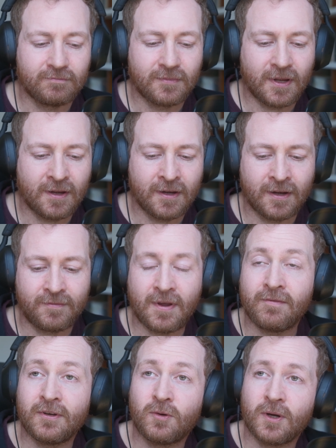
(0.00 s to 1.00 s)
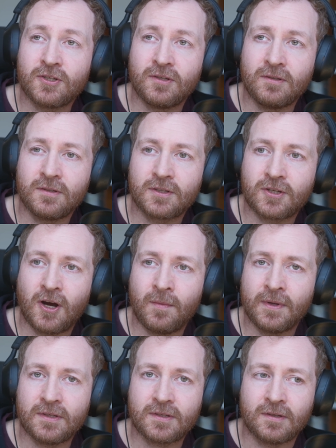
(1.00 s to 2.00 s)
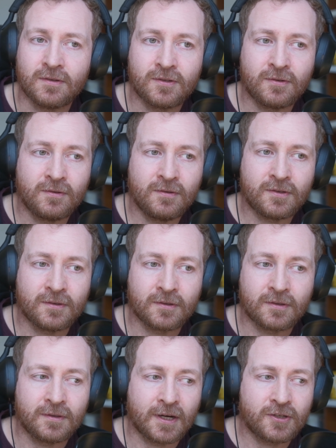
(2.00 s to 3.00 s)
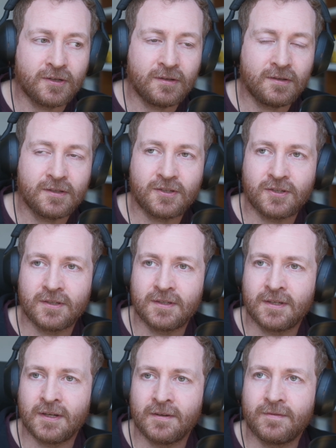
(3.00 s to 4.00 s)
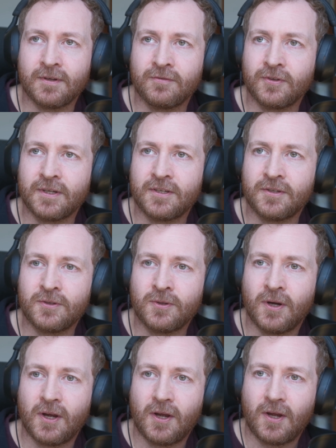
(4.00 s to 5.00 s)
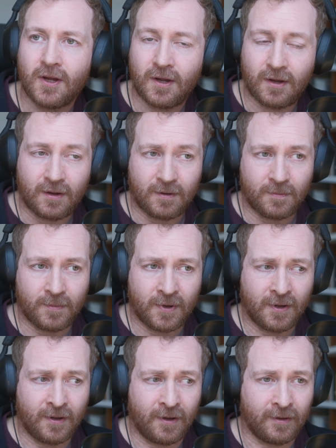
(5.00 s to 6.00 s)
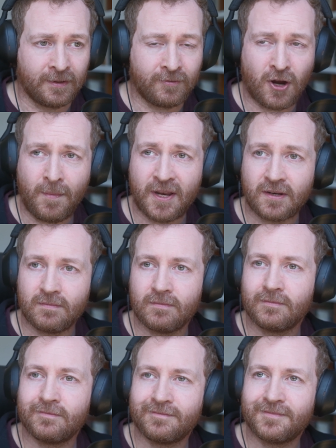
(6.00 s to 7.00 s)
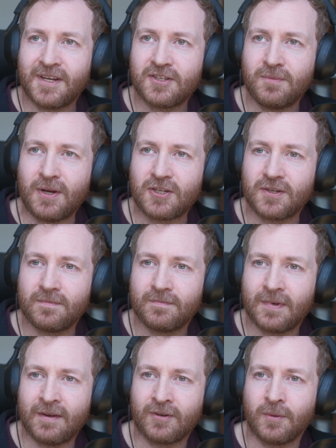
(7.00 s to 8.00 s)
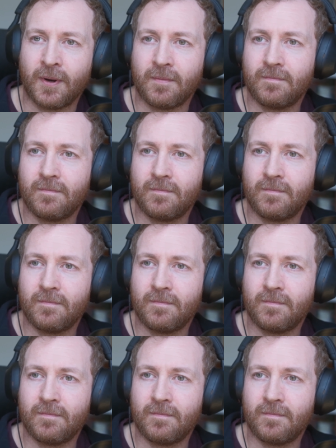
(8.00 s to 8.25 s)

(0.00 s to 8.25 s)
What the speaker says: if you have any questions, comments, concerns, or corrections, just feel free to leave a comment. Thanks so much. Have a good one.